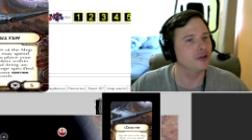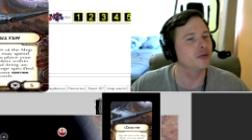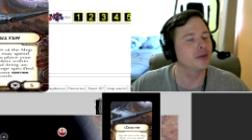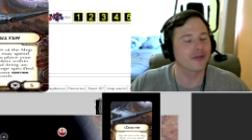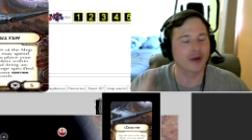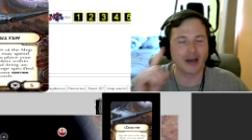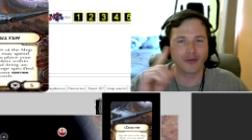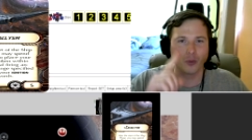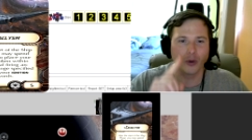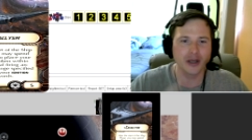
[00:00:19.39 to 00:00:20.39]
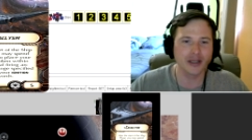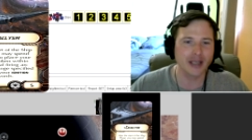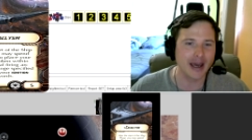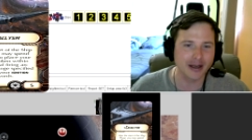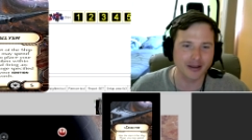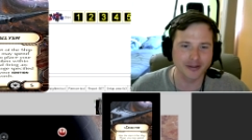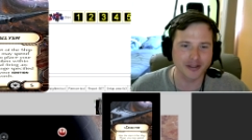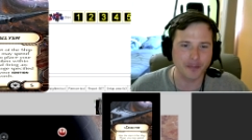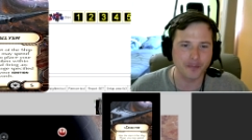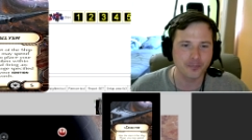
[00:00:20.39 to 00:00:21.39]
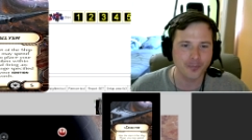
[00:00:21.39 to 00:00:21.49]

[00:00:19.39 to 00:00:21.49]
You can only ever have one Cataclysm.